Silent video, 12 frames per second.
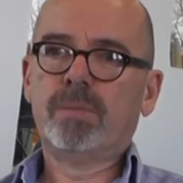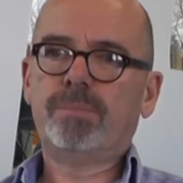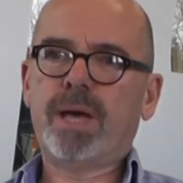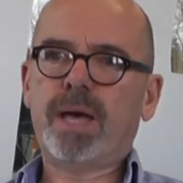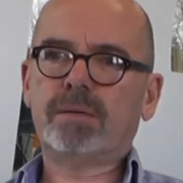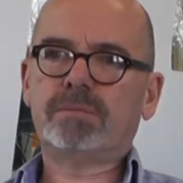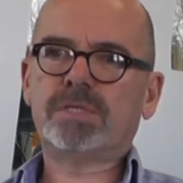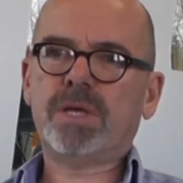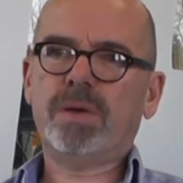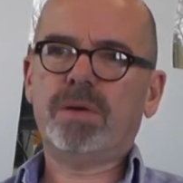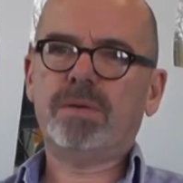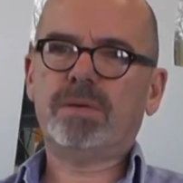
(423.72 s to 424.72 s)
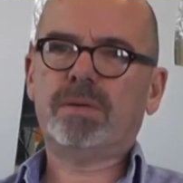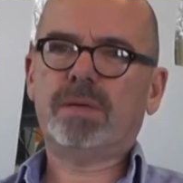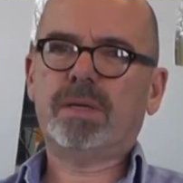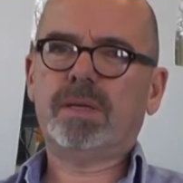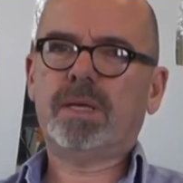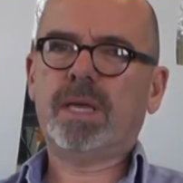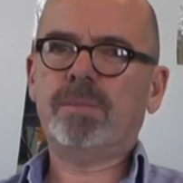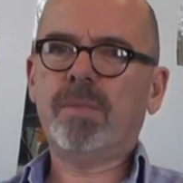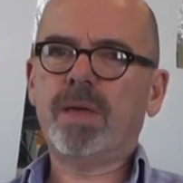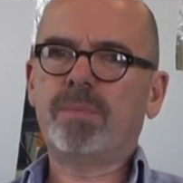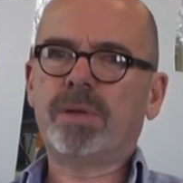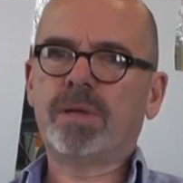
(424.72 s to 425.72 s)
But so, in
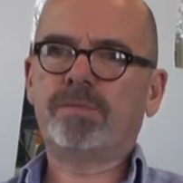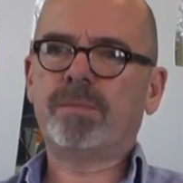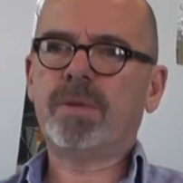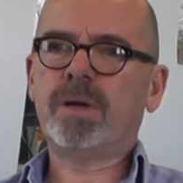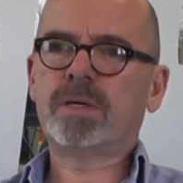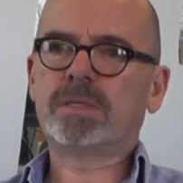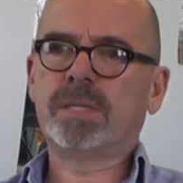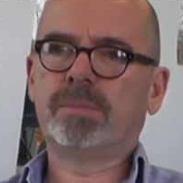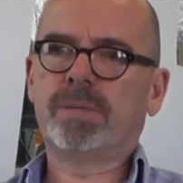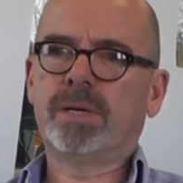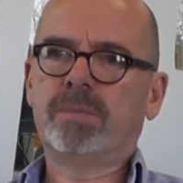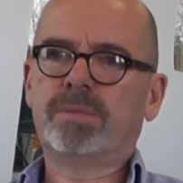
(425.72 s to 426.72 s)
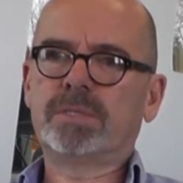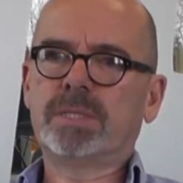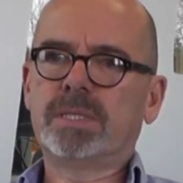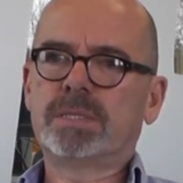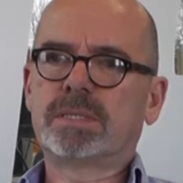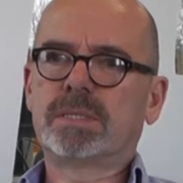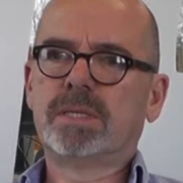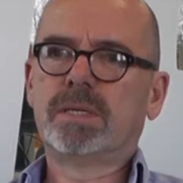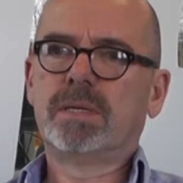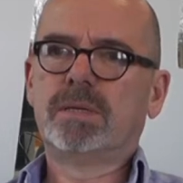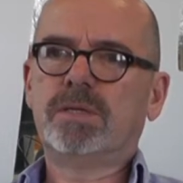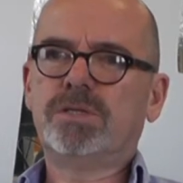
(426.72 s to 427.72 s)
my opinion, for marketing purposes,
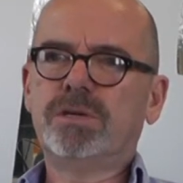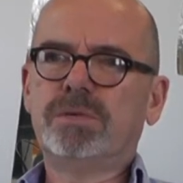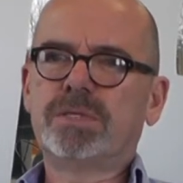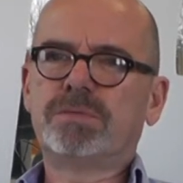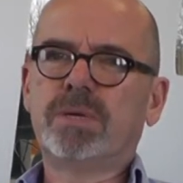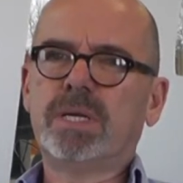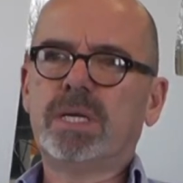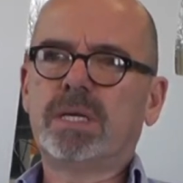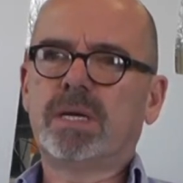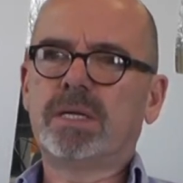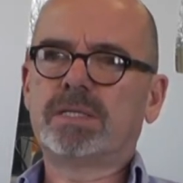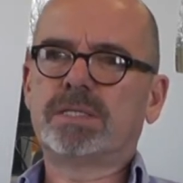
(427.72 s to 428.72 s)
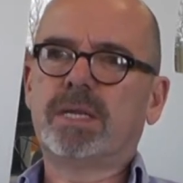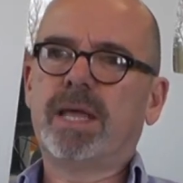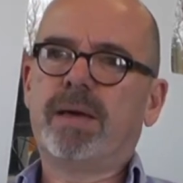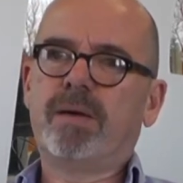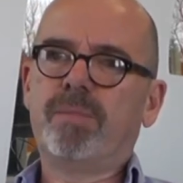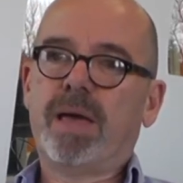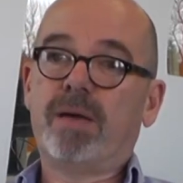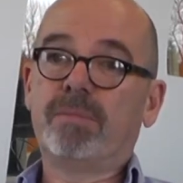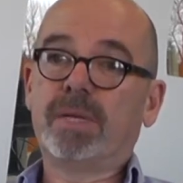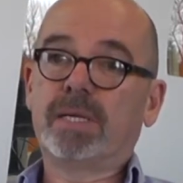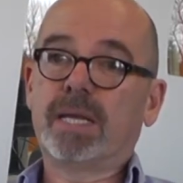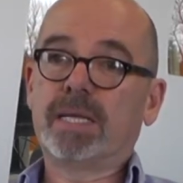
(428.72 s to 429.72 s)
the jury's really kind of still out about
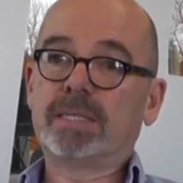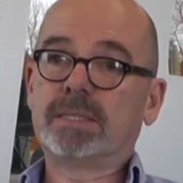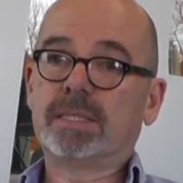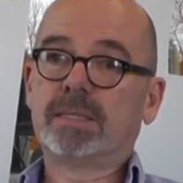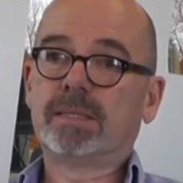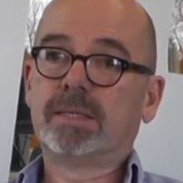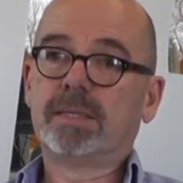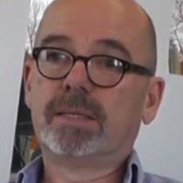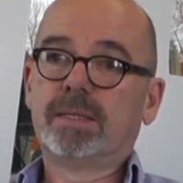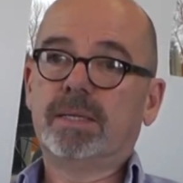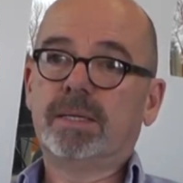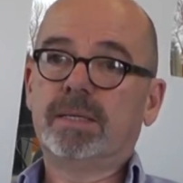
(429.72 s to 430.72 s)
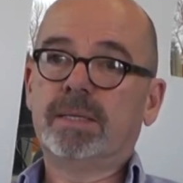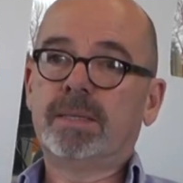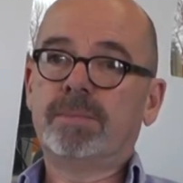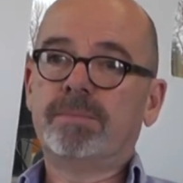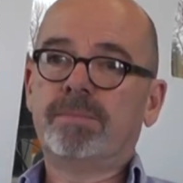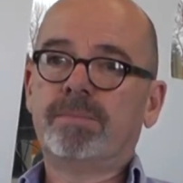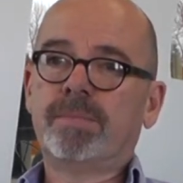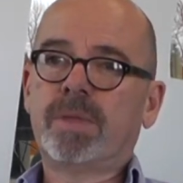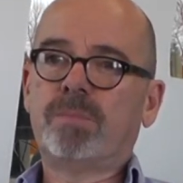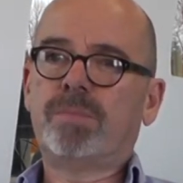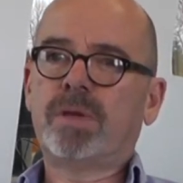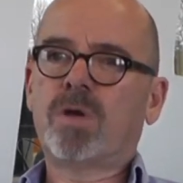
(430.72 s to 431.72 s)
big data.
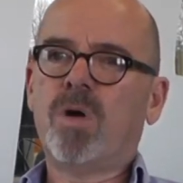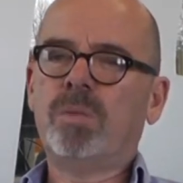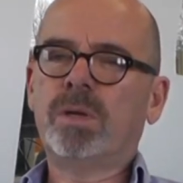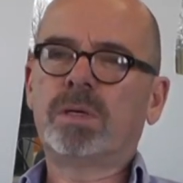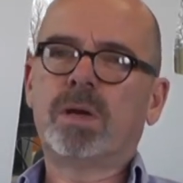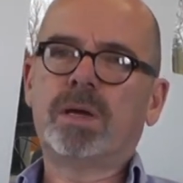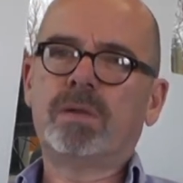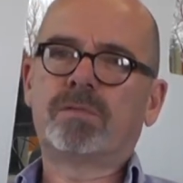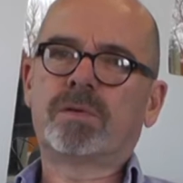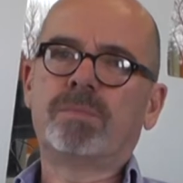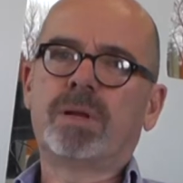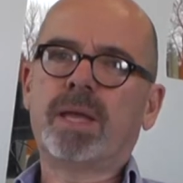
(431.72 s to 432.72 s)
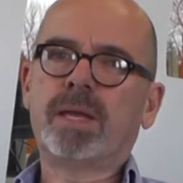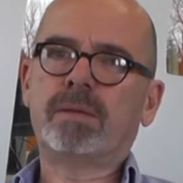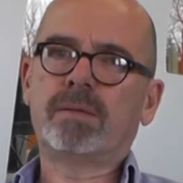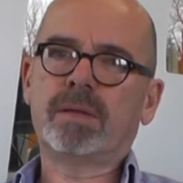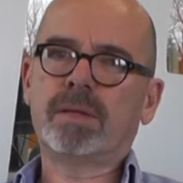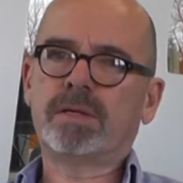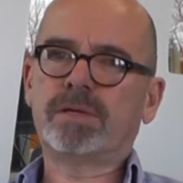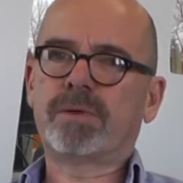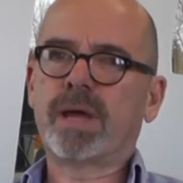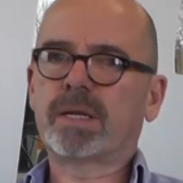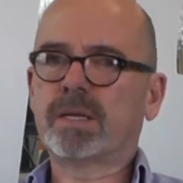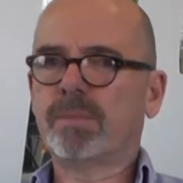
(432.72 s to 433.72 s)
The common kind of complaint that are
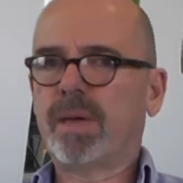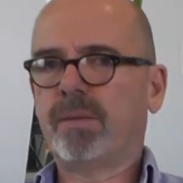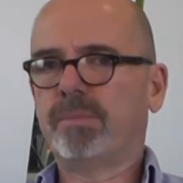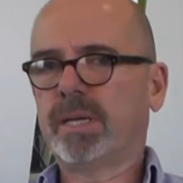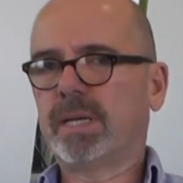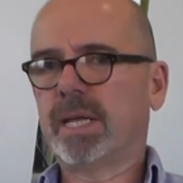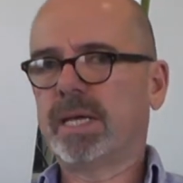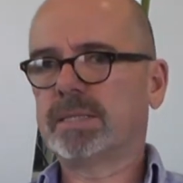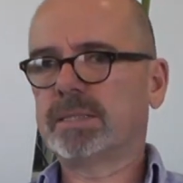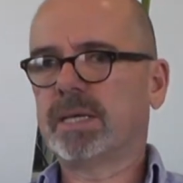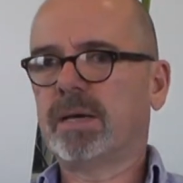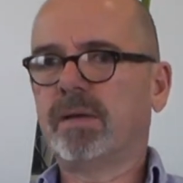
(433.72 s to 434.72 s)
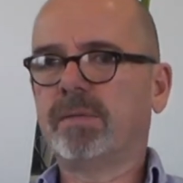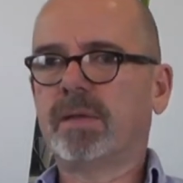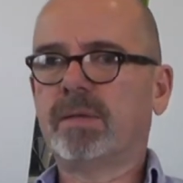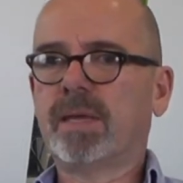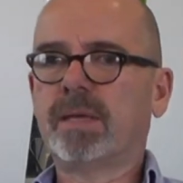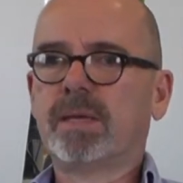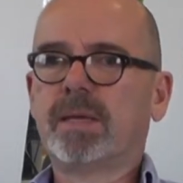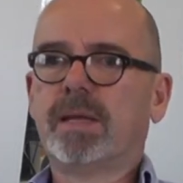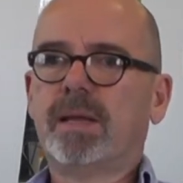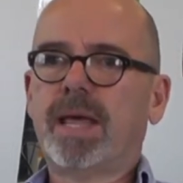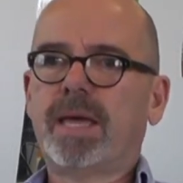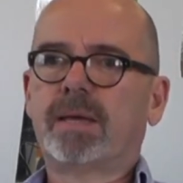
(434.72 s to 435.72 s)
directed about big data are that
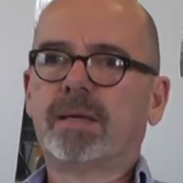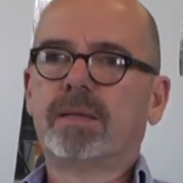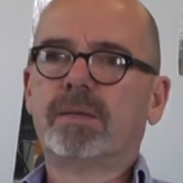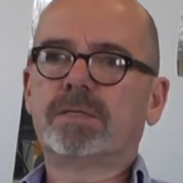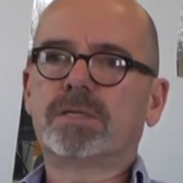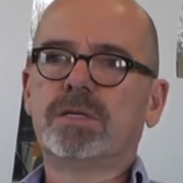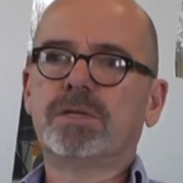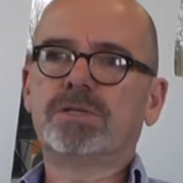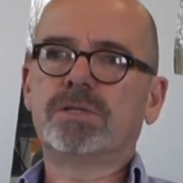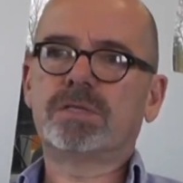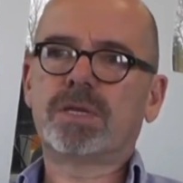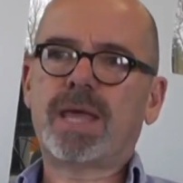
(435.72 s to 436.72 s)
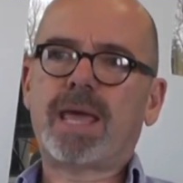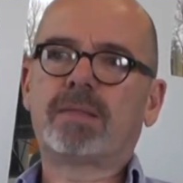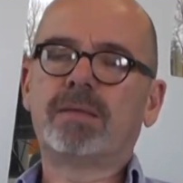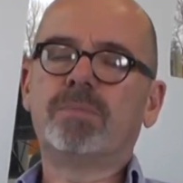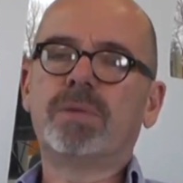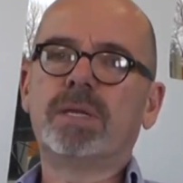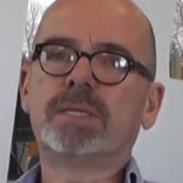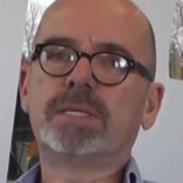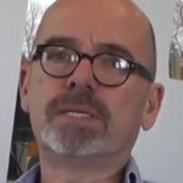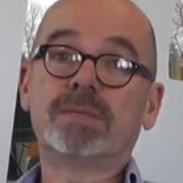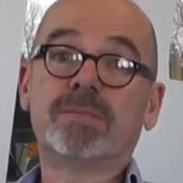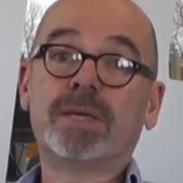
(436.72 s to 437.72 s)
the solutions lack the
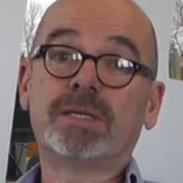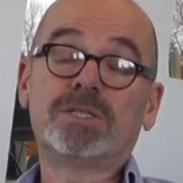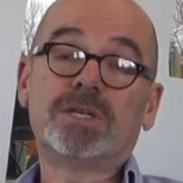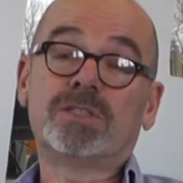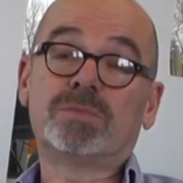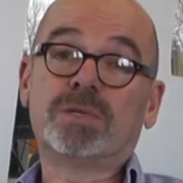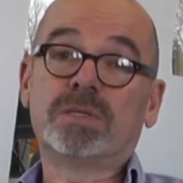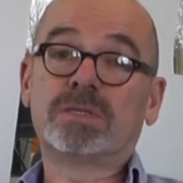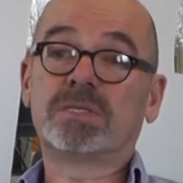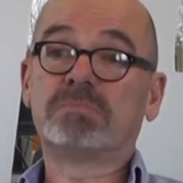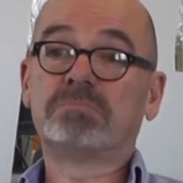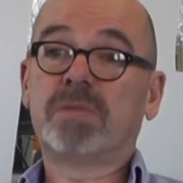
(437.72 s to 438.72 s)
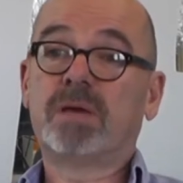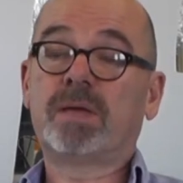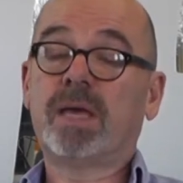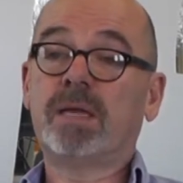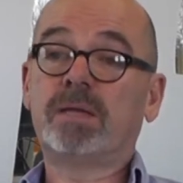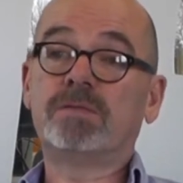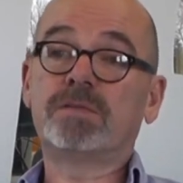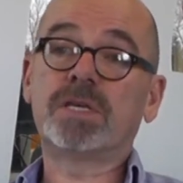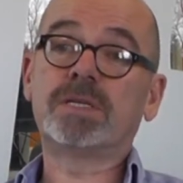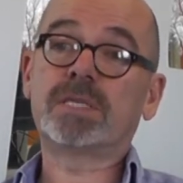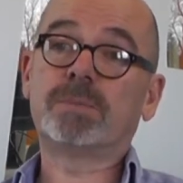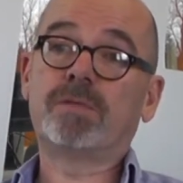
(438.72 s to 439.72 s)
ability to make judgments. Okay, and you've
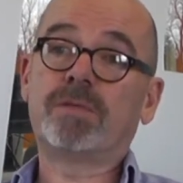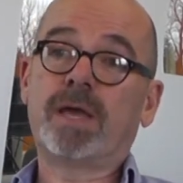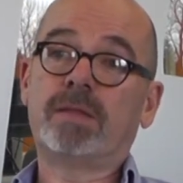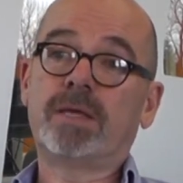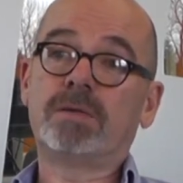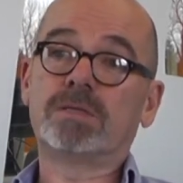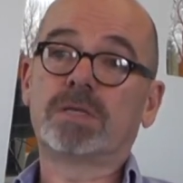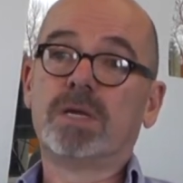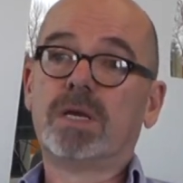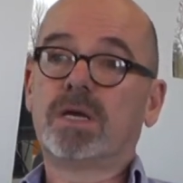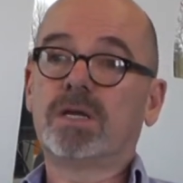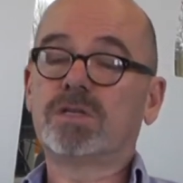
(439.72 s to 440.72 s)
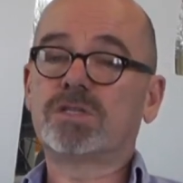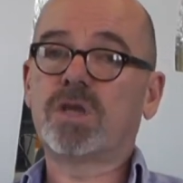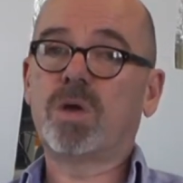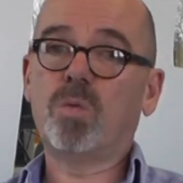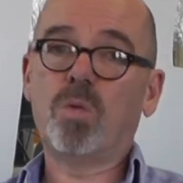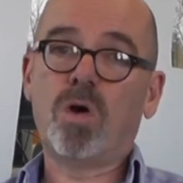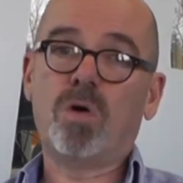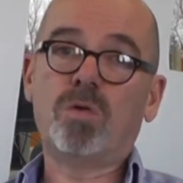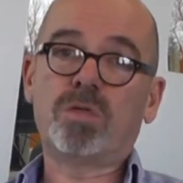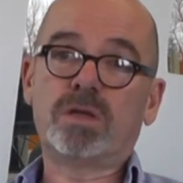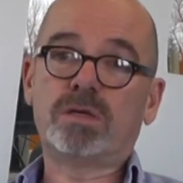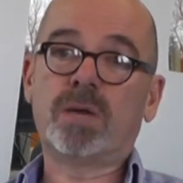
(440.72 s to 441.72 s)
seen some of that in those kind of so what
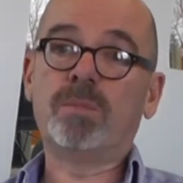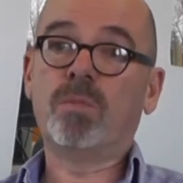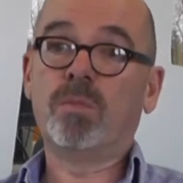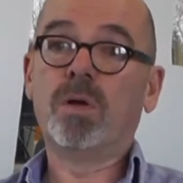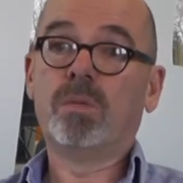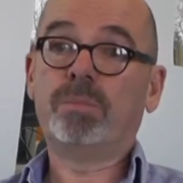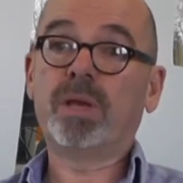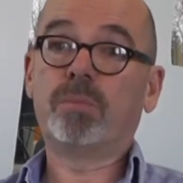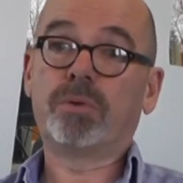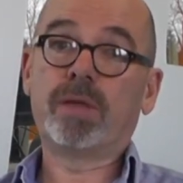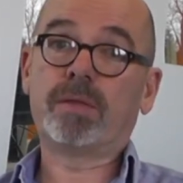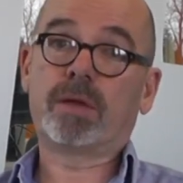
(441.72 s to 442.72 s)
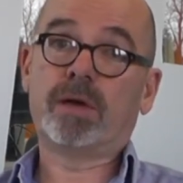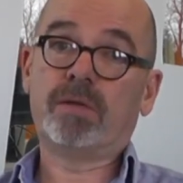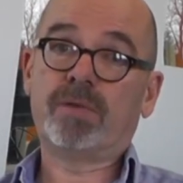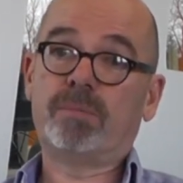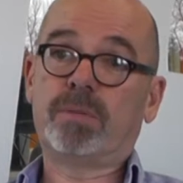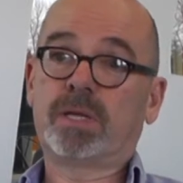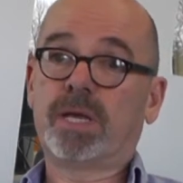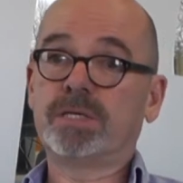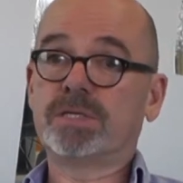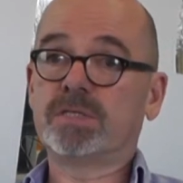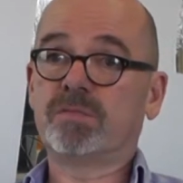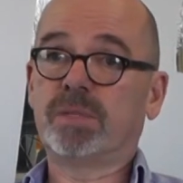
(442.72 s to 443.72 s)
or the dumb Big Brother kind of
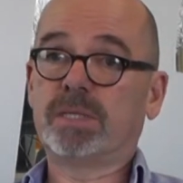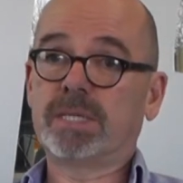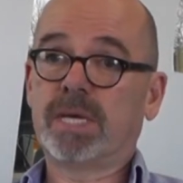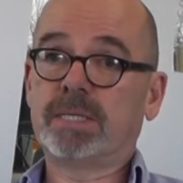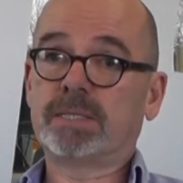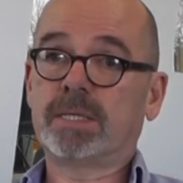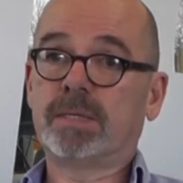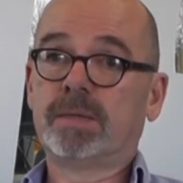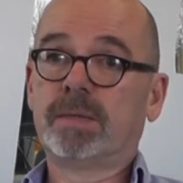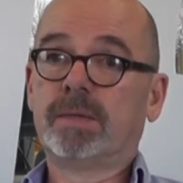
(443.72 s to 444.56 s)
applications of big data.